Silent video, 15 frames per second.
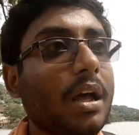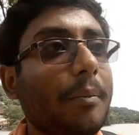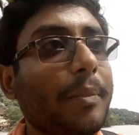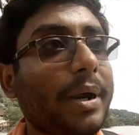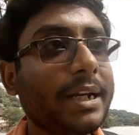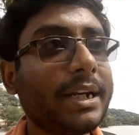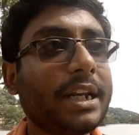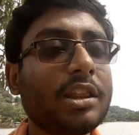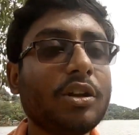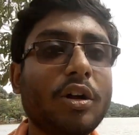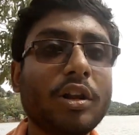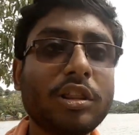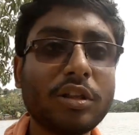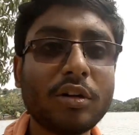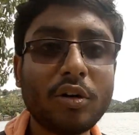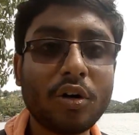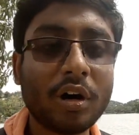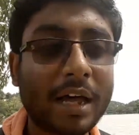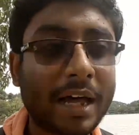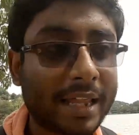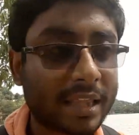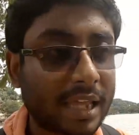but it is also
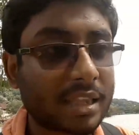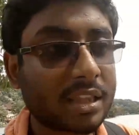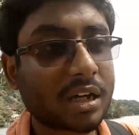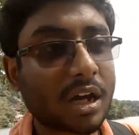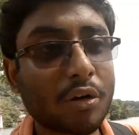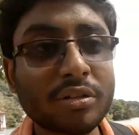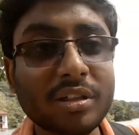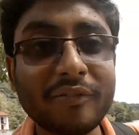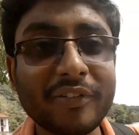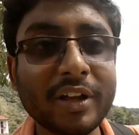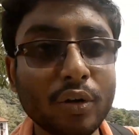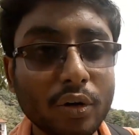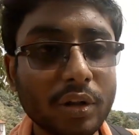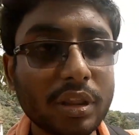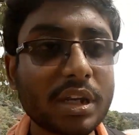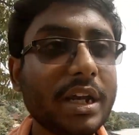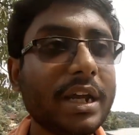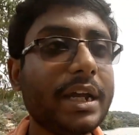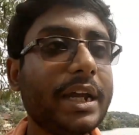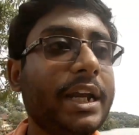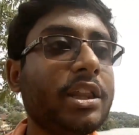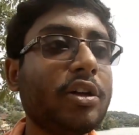as a couchsurfing host,
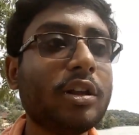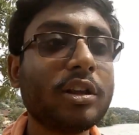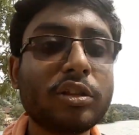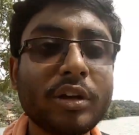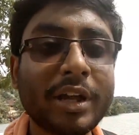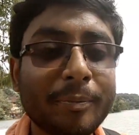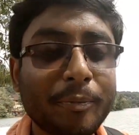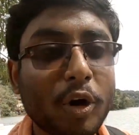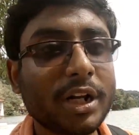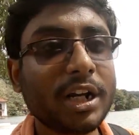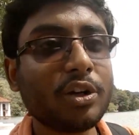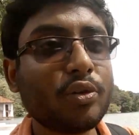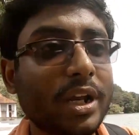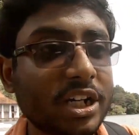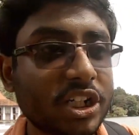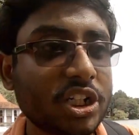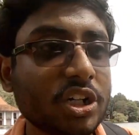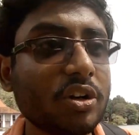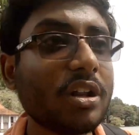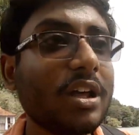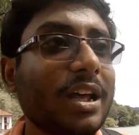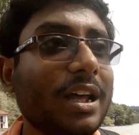it is also important to
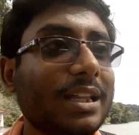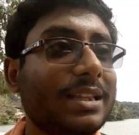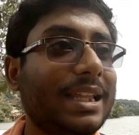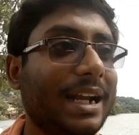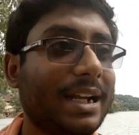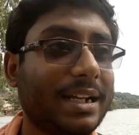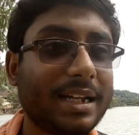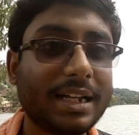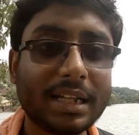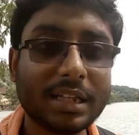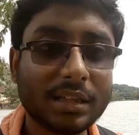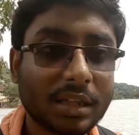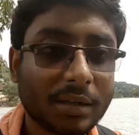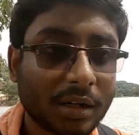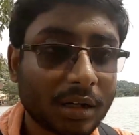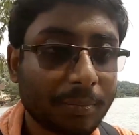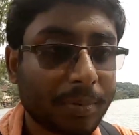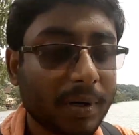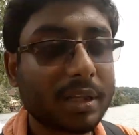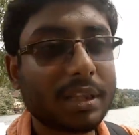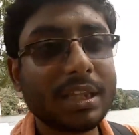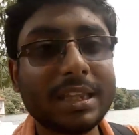ensure that the
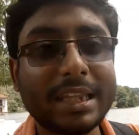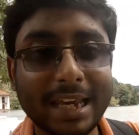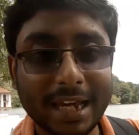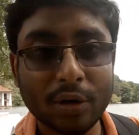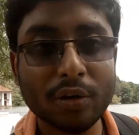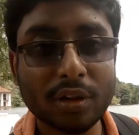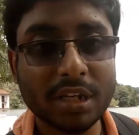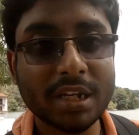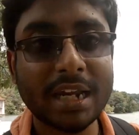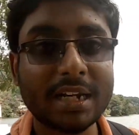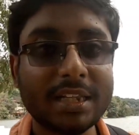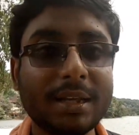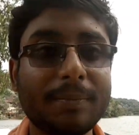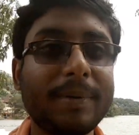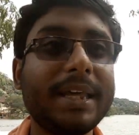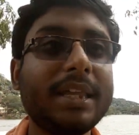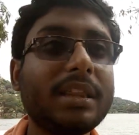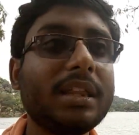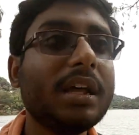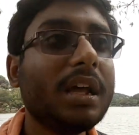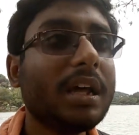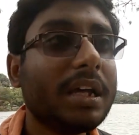person they are hosting at their place
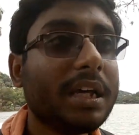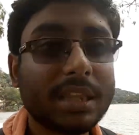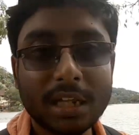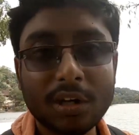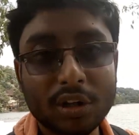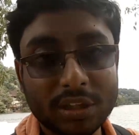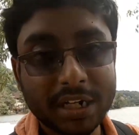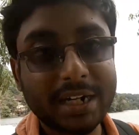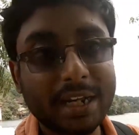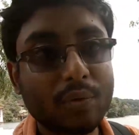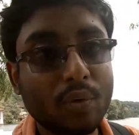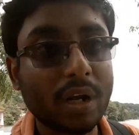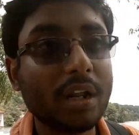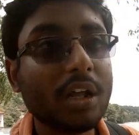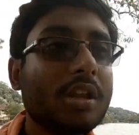is an authentic one.